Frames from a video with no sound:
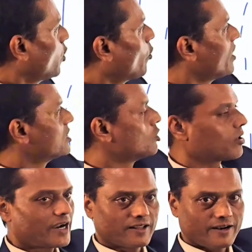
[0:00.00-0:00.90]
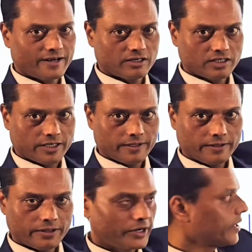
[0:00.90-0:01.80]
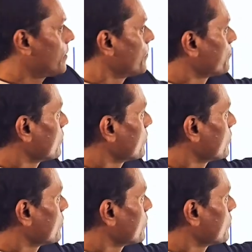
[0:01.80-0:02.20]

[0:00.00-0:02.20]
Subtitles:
1 is not at the right hand side. Correct?